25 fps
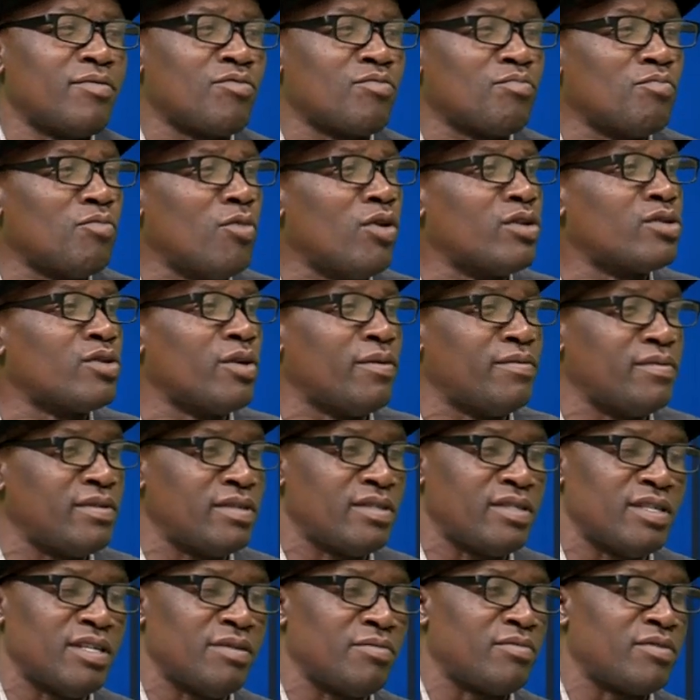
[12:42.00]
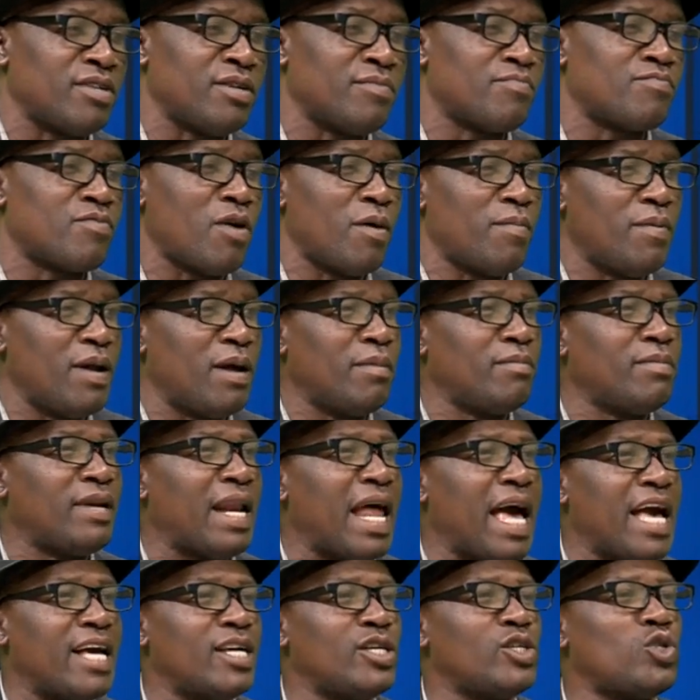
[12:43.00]
most of the problem
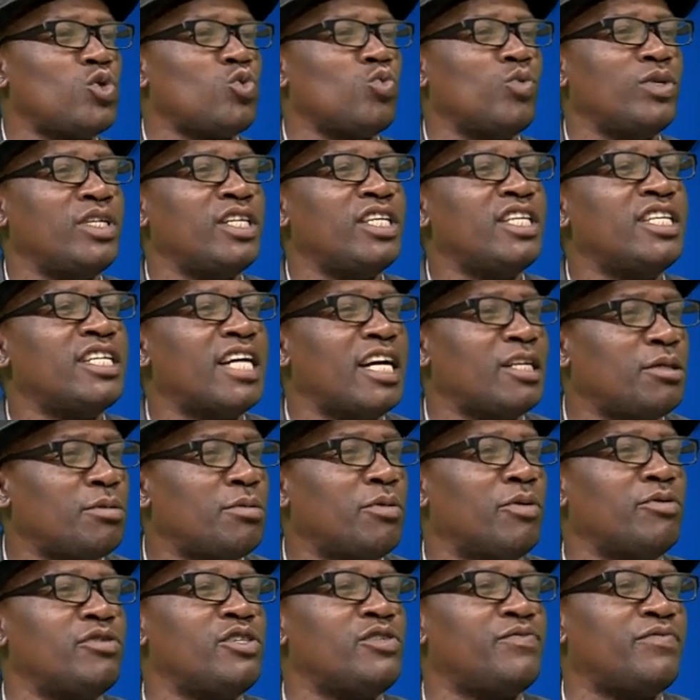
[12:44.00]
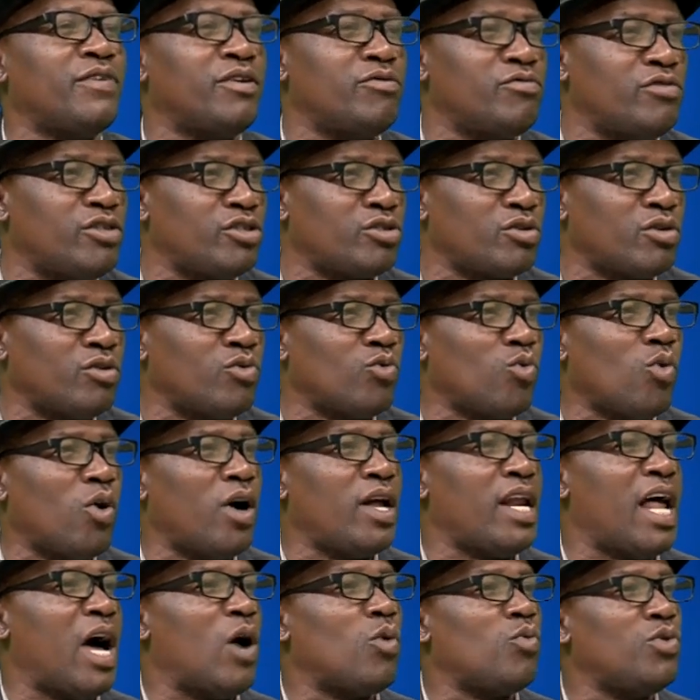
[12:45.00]
lies with the leadership of this federation.
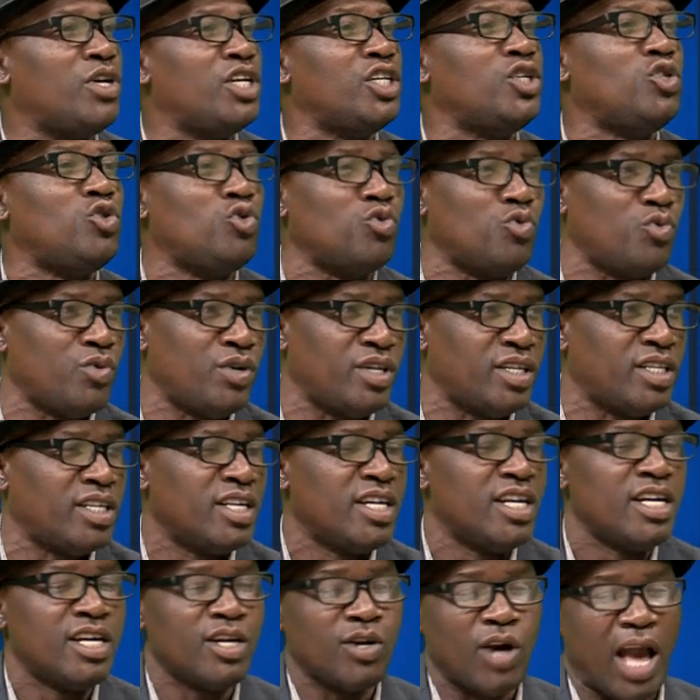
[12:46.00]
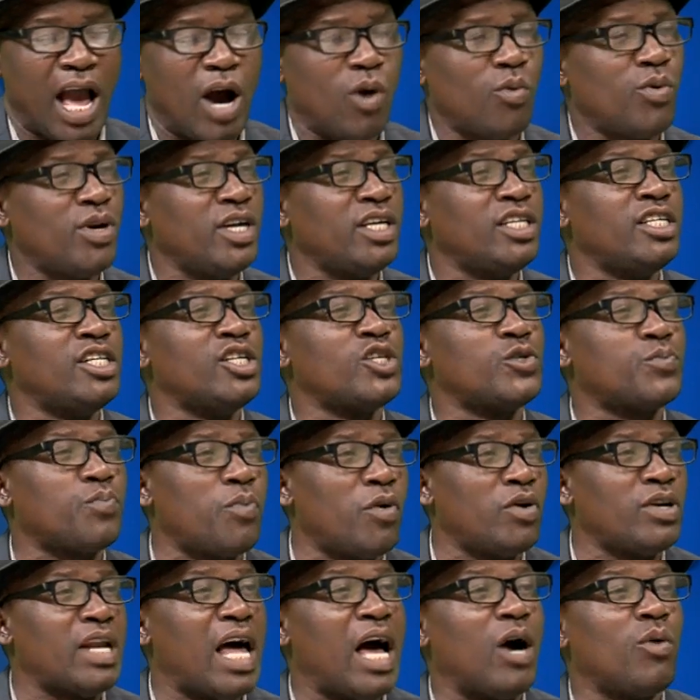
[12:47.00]
What are we doing? Are we
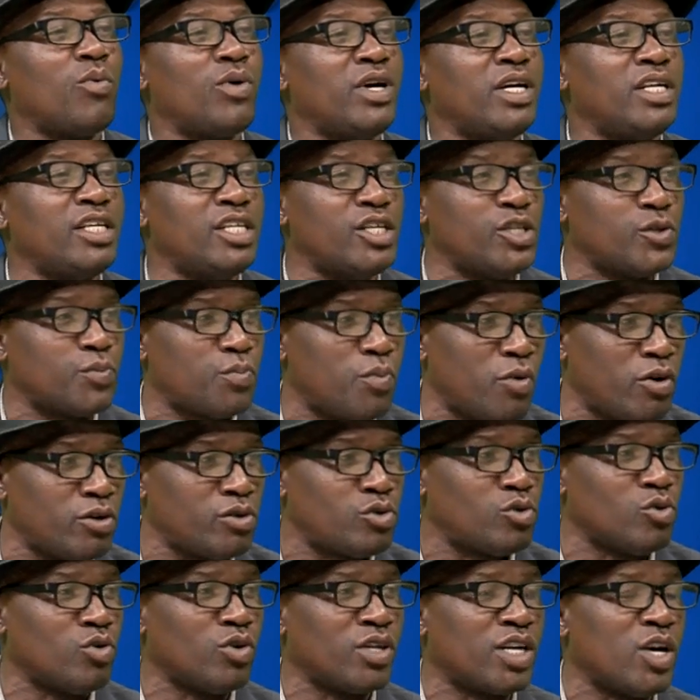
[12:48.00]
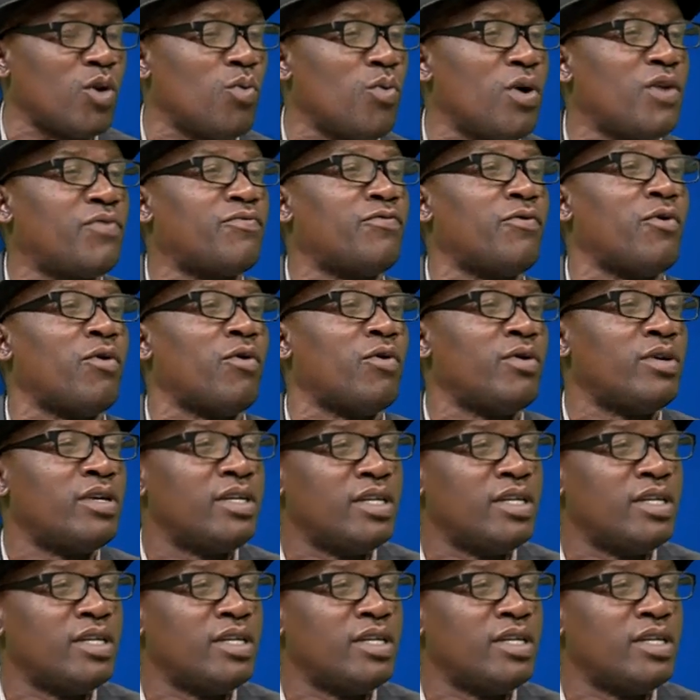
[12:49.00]
in the sport to wait for